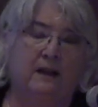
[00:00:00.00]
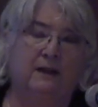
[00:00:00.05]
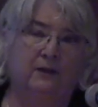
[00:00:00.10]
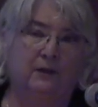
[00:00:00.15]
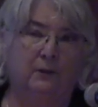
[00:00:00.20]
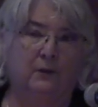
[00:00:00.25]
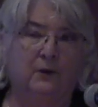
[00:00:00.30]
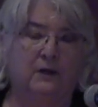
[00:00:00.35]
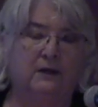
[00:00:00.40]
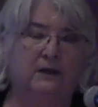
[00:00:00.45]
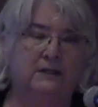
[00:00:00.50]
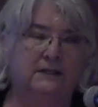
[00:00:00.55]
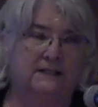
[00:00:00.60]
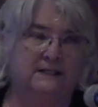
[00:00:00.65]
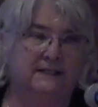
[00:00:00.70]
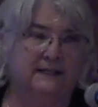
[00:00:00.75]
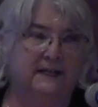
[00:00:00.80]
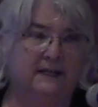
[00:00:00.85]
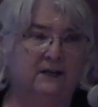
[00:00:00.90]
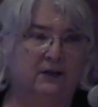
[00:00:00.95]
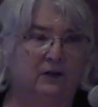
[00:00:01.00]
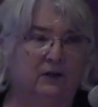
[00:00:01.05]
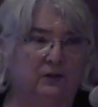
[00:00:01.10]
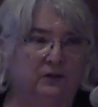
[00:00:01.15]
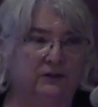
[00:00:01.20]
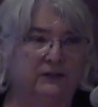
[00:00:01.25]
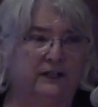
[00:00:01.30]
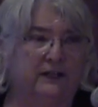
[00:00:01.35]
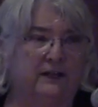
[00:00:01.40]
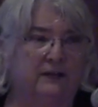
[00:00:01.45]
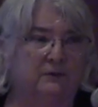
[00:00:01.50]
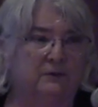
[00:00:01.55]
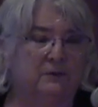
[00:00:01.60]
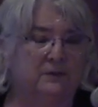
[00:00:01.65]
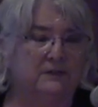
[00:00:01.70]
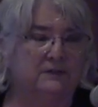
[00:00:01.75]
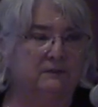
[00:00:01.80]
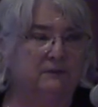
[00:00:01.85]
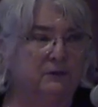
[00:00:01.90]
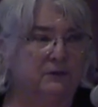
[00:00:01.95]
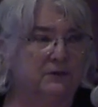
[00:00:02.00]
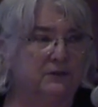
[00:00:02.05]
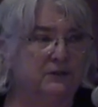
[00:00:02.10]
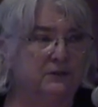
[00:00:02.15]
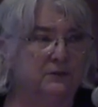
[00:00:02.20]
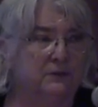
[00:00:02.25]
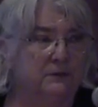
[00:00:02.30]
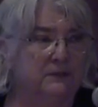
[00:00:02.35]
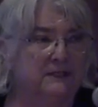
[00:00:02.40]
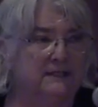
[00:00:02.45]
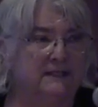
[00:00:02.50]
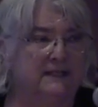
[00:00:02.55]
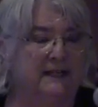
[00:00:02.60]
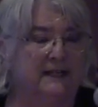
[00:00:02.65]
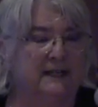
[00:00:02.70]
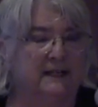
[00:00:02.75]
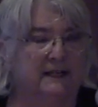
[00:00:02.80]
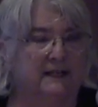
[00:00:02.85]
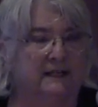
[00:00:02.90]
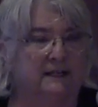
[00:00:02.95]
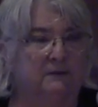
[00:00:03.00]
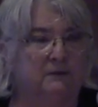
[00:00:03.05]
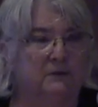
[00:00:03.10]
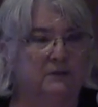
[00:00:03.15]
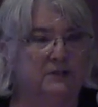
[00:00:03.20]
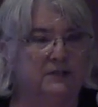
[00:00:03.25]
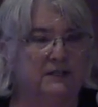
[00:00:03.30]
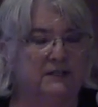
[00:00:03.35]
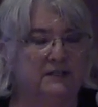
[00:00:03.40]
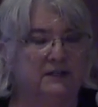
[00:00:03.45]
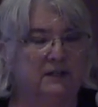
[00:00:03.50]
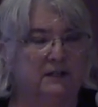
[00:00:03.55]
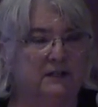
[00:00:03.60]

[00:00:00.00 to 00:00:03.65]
The one state holdout was, of course, Louisiana, which has a